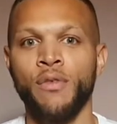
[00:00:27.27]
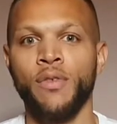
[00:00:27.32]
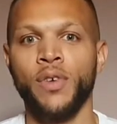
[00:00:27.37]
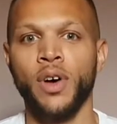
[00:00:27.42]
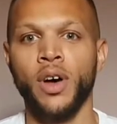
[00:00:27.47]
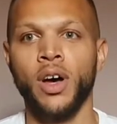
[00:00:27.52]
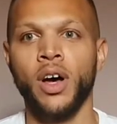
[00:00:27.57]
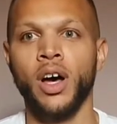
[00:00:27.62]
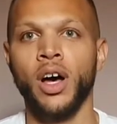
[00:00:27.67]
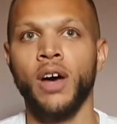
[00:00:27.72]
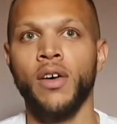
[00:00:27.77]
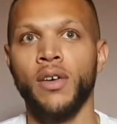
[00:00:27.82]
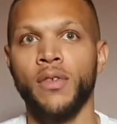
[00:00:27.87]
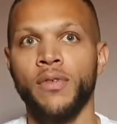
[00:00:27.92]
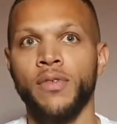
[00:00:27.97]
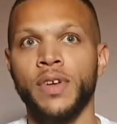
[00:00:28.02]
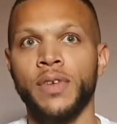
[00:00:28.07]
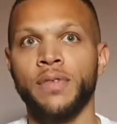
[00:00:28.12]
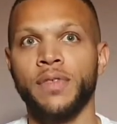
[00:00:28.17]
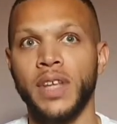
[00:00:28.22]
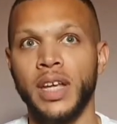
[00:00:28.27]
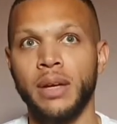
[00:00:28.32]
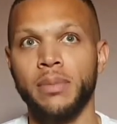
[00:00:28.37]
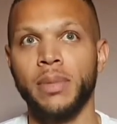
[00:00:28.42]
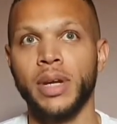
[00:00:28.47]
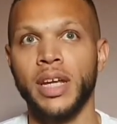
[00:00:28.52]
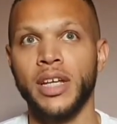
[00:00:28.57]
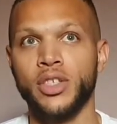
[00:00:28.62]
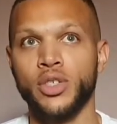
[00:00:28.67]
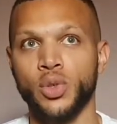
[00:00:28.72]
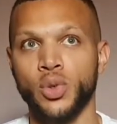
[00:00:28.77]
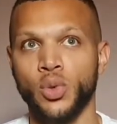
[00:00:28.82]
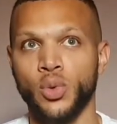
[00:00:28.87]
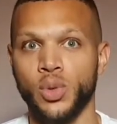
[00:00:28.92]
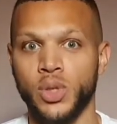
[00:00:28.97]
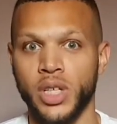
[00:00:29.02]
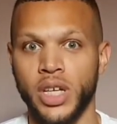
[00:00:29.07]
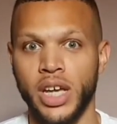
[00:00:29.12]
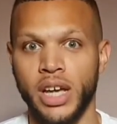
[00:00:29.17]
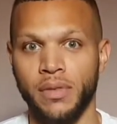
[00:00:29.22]
for 15 minutes
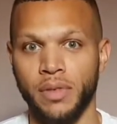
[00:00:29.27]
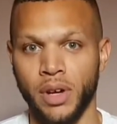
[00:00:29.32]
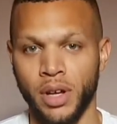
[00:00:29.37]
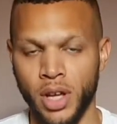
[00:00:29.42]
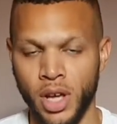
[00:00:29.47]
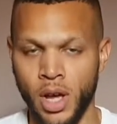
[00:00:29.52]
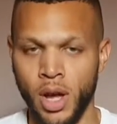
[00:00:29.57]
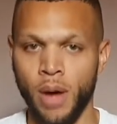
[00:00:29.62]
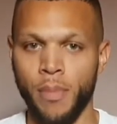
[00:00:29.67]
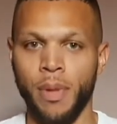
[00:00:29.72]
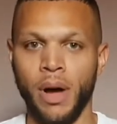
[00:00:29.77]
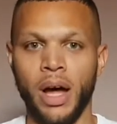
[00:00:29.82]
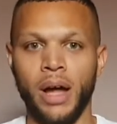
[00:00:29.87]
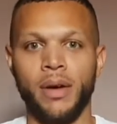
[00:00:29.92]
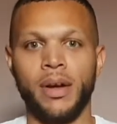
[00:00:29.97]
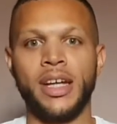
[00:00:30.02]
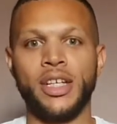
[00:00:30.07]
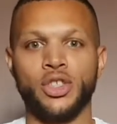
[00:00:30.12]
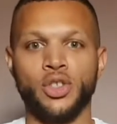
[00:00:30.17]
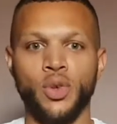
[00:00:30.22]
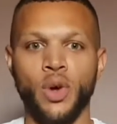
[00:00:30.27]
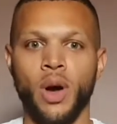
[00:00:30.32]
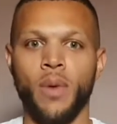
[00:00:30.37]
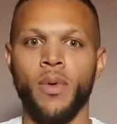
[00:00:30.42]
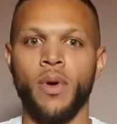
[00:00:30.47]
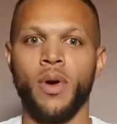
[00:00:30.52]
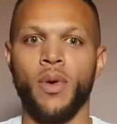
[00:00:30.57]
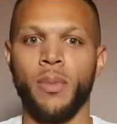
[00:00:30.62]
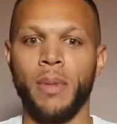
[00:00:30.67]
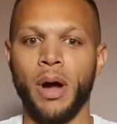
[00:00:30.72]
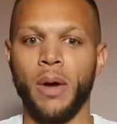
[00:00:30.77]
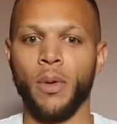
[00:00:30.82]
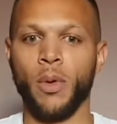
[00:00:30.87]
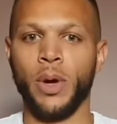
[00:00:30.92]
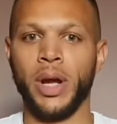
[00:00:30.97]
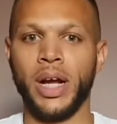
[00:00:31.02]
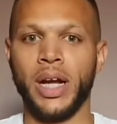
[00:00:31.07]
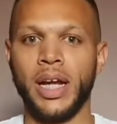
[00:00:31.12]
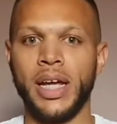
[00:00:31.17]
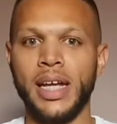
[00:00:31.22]
altogether. But let's do our warm up
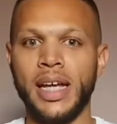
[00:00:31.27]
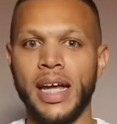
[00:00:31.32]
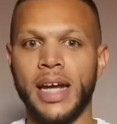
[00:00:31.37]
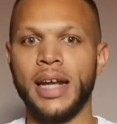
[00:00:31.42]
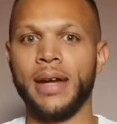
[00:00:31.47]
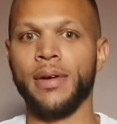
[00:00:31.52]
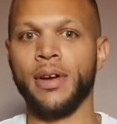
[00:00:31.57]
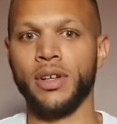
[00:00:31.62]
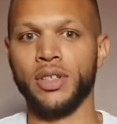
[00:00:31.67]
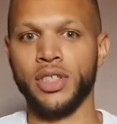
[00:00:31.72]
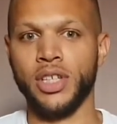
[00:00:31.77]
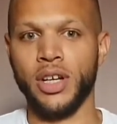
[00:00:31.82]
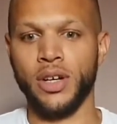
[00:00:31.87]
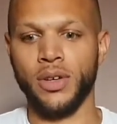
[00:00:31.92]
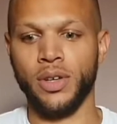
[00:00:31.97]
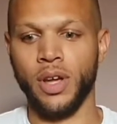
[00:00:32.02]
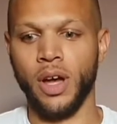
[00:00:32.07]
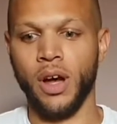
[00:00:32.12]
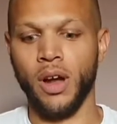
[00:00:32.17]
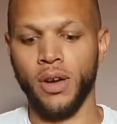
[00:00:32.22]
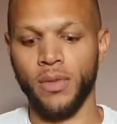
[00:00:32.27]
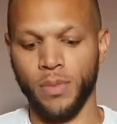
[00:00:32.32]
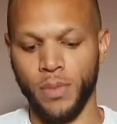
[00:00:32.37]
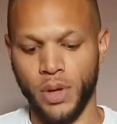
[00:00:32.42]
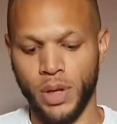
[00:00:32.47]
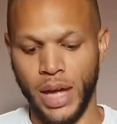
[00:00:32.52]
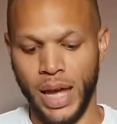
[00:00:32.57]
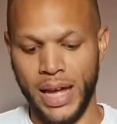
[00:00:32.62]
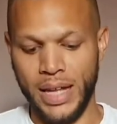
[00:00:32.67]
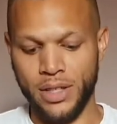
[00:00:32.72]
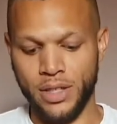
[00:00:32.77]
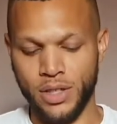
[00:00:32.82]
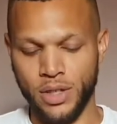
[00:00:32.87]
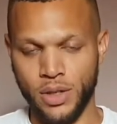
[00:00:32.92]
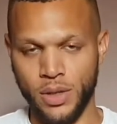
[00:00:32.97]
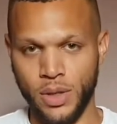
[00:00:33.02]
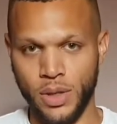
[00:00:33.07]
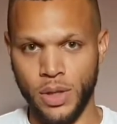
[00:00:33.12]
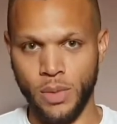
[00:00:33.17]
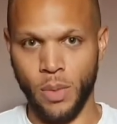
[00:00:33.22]
quickly, and then I'll get
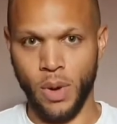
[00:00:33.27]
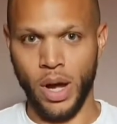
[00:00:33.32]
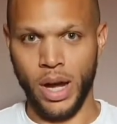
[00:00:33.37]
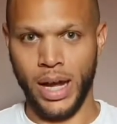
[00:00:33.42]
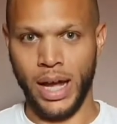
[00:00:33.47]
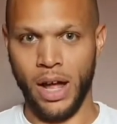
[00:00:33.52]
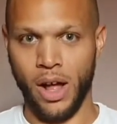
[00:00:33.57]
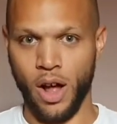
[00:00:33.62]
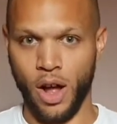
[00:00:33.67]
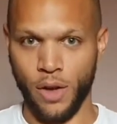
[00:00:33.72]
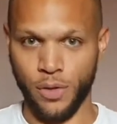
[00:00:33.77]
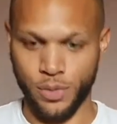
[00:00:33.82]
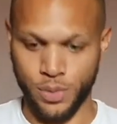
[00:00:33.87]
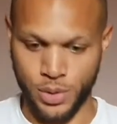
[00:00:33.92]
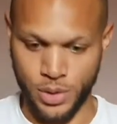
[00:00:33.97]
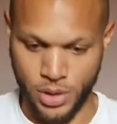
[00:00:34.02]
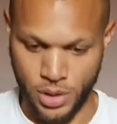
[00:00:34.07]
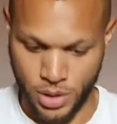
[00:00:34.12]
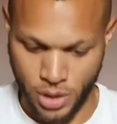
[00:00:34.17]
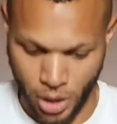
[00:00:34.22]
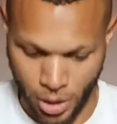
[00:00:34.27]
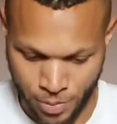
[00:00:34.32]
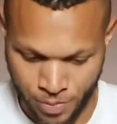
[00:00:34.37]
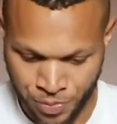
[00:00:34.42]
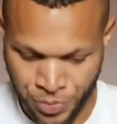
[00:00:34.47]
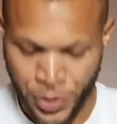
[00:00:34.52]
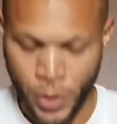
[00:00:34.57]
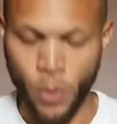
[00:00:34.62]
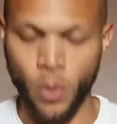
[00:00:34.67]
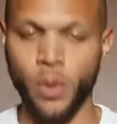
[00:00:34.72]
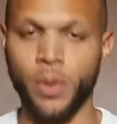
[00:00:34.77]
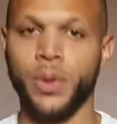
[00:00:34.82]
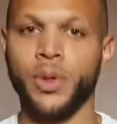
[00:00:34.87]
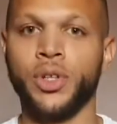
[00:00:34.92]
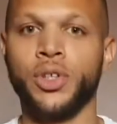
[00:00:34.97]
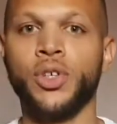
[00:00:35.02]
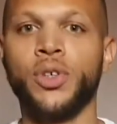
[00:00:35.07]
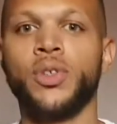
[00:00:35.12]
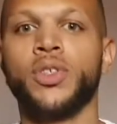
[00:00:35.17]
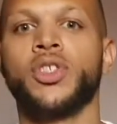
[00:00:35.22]
into the workout afterwards. So what we're
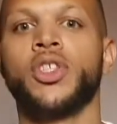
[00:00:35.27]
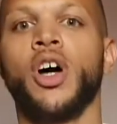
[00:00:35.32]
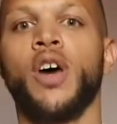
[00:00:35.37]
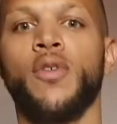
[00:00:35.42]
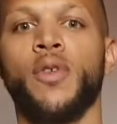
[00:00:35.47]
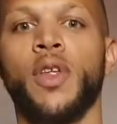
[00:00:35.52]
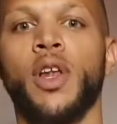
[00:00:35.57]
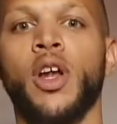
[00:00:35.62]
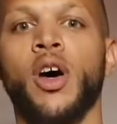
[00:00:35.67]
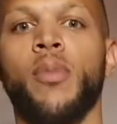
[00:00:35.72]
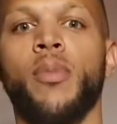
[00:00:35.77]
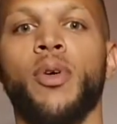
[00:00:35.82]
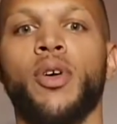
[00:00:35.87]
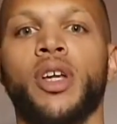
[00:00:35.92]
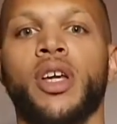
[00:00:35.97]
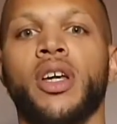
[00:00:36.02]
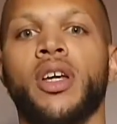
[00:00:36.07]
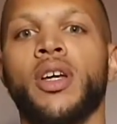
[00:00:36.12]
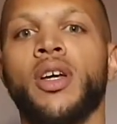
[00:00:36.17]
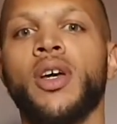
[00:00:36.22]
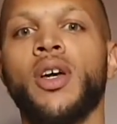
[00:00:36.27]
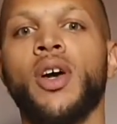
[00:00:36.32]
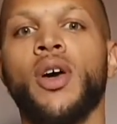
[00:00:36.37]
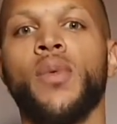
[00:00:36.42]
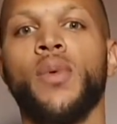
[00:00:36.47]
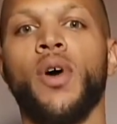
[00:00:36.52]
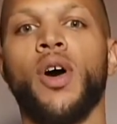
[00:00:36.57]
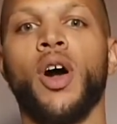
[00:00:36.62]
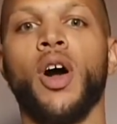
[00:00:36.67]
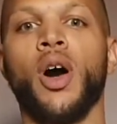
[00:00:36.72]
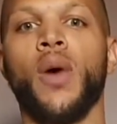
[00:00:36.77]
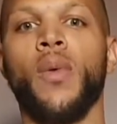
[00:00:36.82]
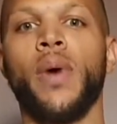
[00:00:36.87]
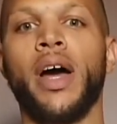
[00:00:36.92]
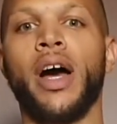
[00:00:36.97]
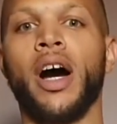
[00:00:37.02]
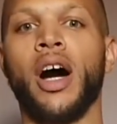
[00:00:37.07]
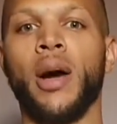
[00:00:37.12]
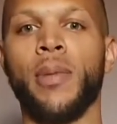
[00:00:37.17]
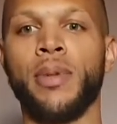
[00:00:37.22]
going to do, start from the lower body, work our
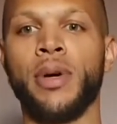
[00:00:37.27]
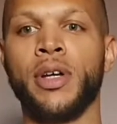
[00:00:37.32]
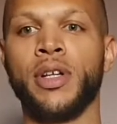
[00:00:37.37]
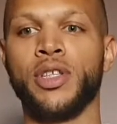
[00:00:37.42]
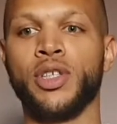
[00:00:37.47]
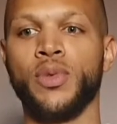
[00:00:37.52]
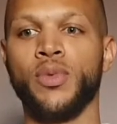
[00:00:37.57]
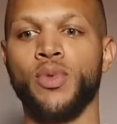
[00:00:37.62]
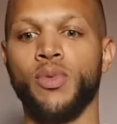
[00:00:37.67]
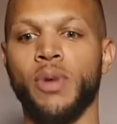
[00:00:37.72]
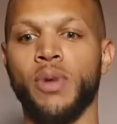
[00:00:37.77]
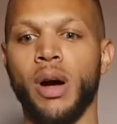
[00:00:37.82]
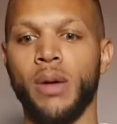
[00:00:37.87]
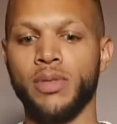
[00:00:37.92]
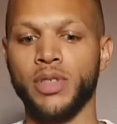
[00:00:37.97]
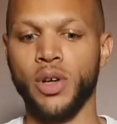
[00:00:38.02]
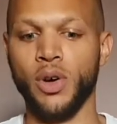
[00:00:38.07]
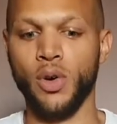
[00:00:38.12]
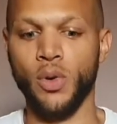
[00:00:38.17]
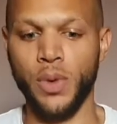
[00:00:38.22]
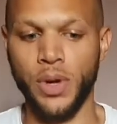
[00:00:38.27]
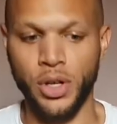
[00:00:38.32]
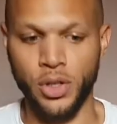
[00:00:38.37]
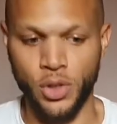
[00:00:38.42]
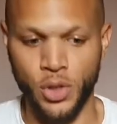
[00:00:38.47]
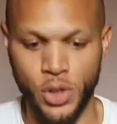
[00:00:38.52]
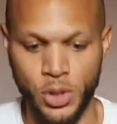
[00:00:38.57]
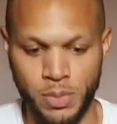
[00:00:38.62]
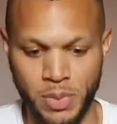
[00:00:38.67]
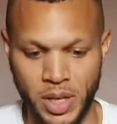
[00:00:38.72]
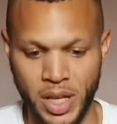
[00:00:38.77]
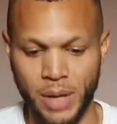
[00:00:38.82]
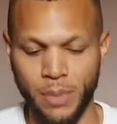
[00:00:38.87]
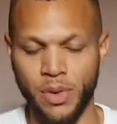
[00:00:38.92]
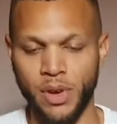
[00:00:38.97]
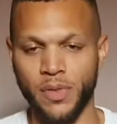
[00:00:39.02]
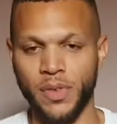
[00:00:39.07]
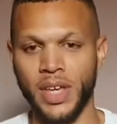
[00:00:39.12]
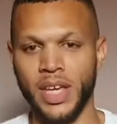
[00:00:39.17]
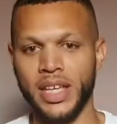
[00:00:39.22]
way up to warm up. So all we're going to do to begin
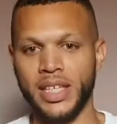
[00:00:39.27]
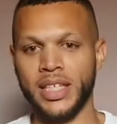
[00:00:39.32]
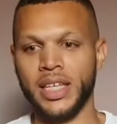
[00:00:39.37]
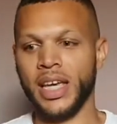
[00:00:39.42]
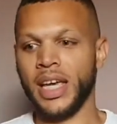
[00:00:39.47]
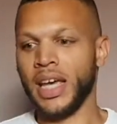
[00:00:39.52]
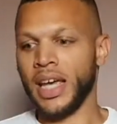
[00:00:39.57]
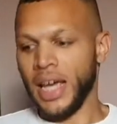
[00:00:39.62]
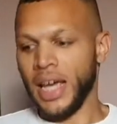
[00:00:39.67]
with is